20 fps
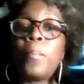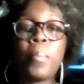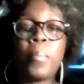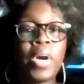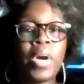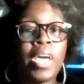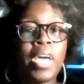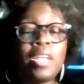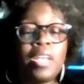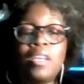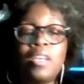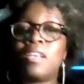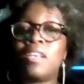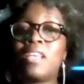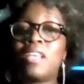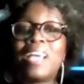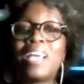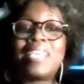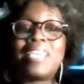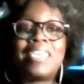But
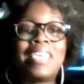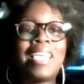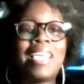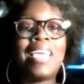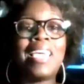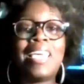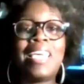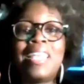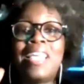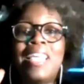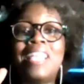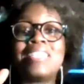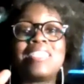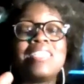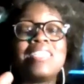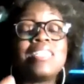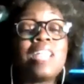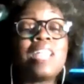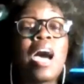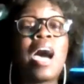again, it's
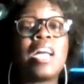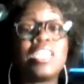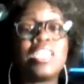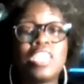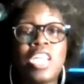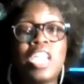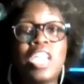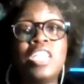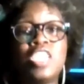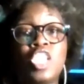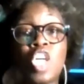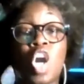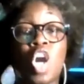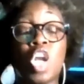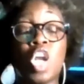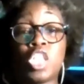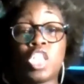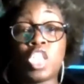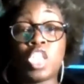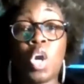not changing
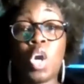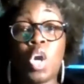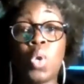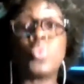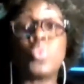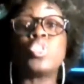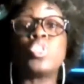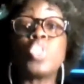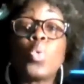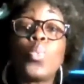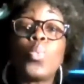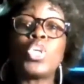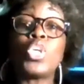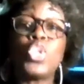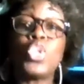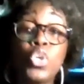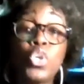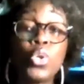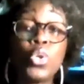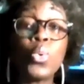on its own. So, what
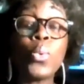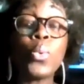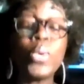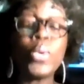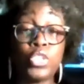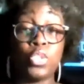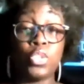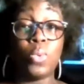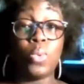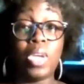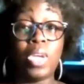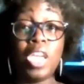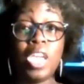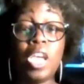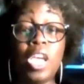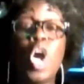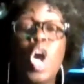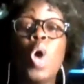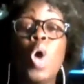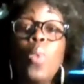you are doing,
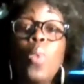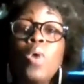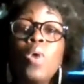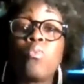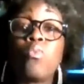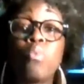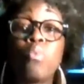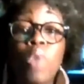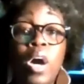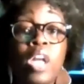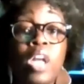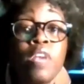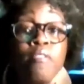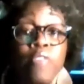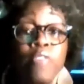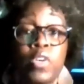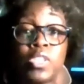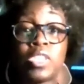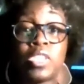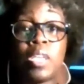what Run
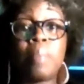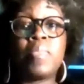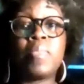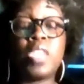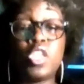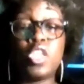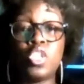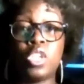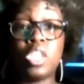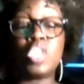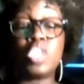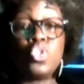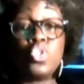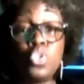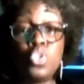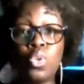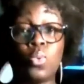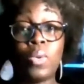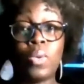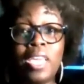for Something is
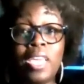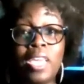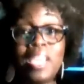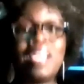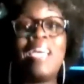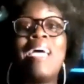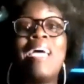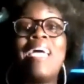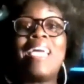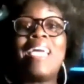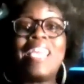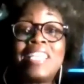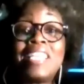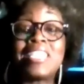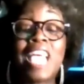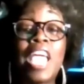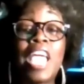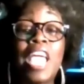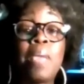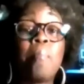doing,
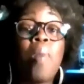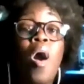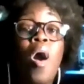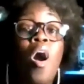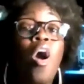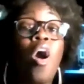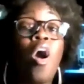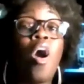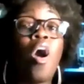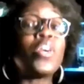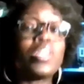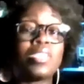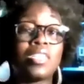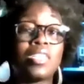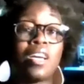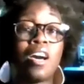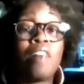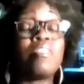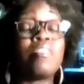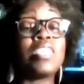is a part
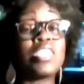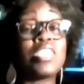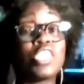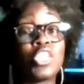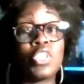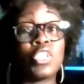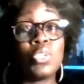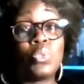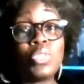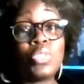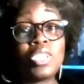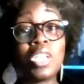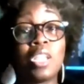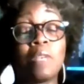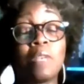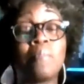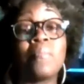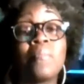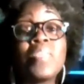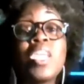of the
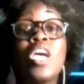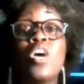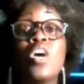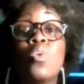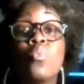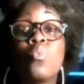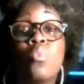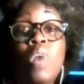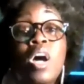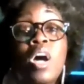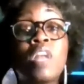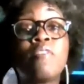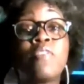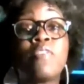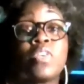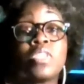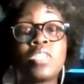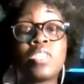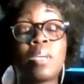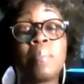solution. Run
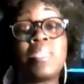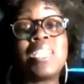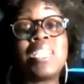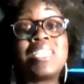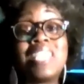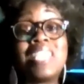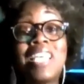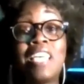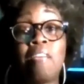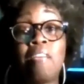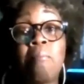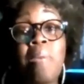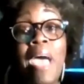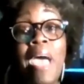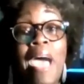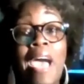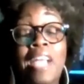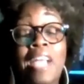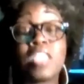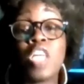for Something's
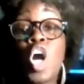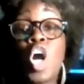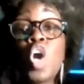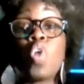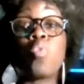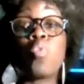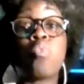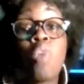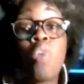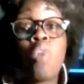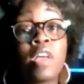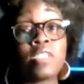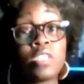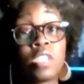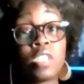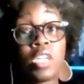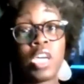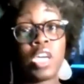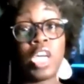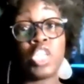impact across
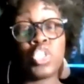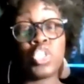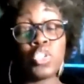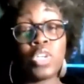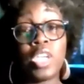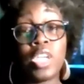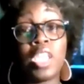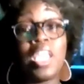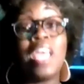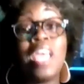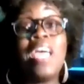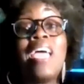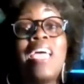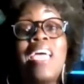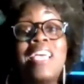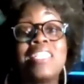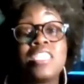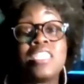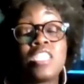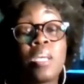the country
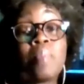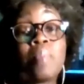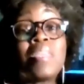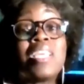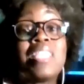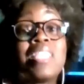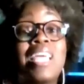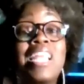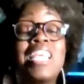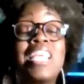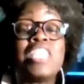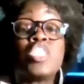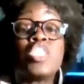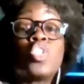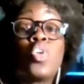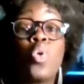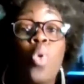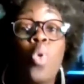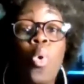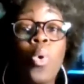is something that is
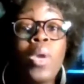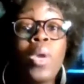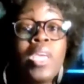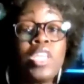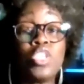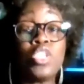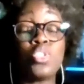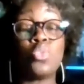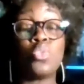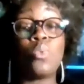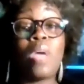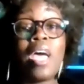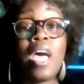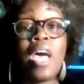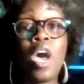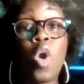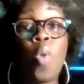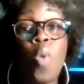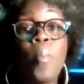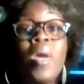going to
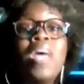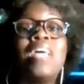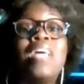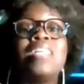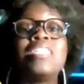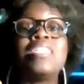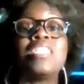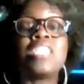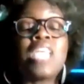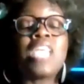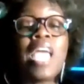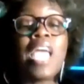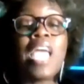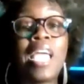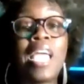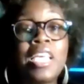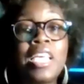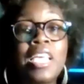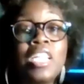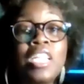help
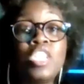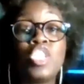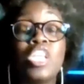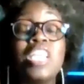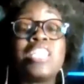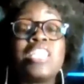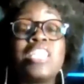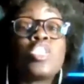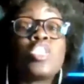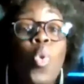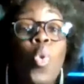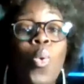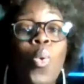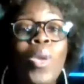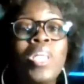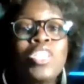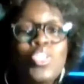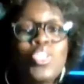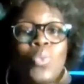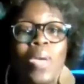change, it's
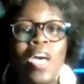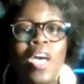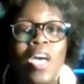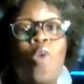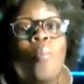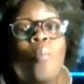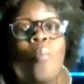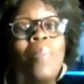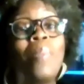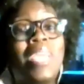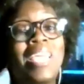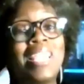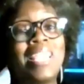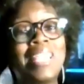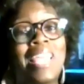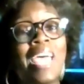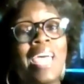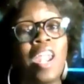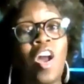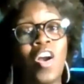going to help
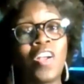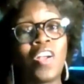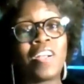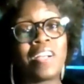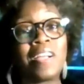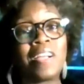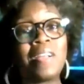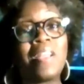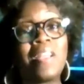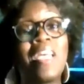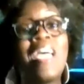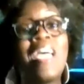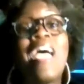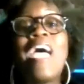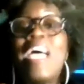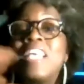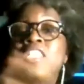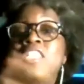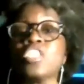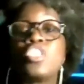bend that arc.
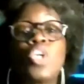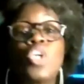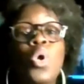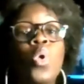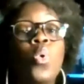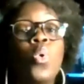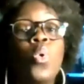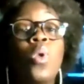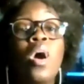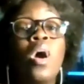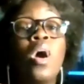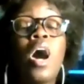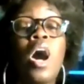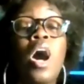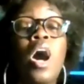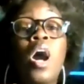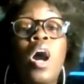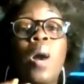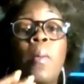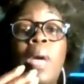And so,
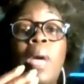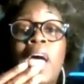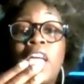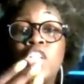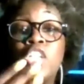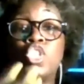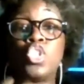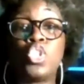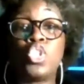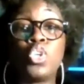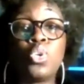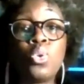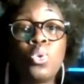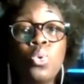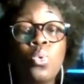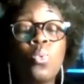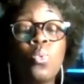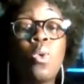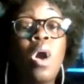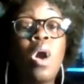um, as
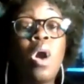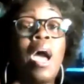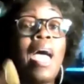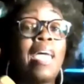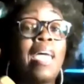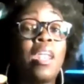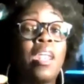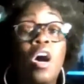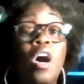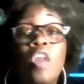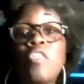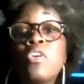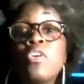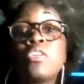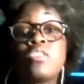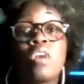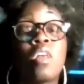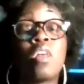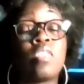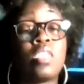you and
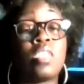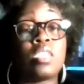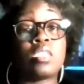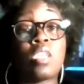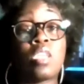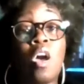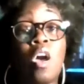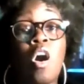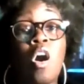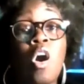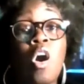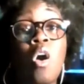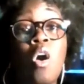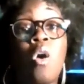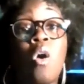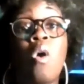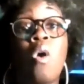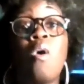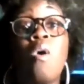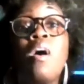others on this
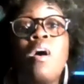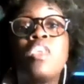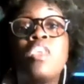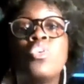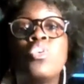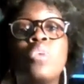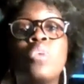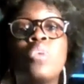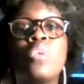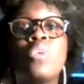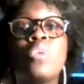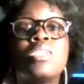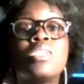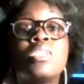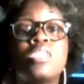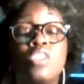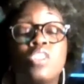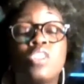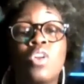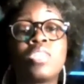call, you know,
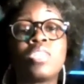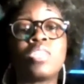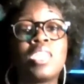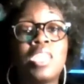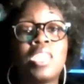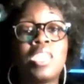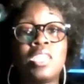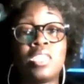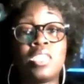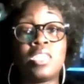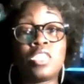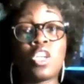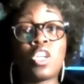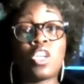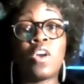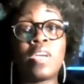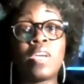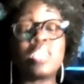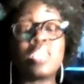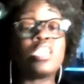start to get
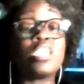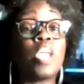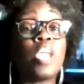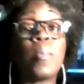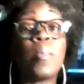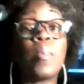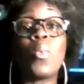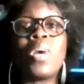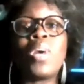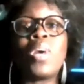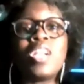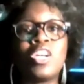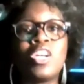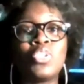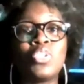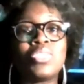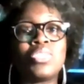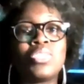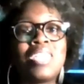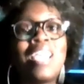discouraged, number one,
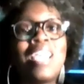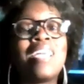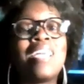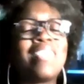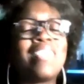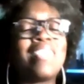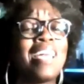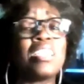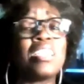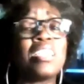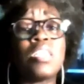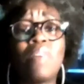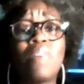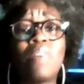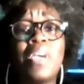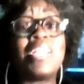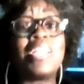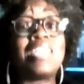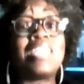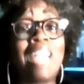understand that is a
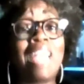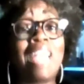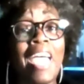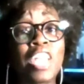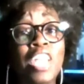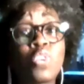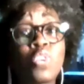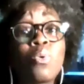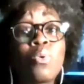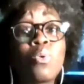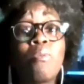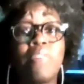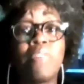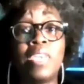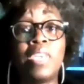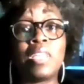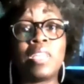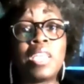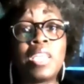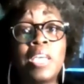very natural
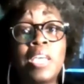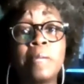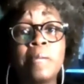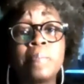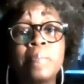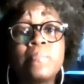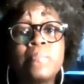feeling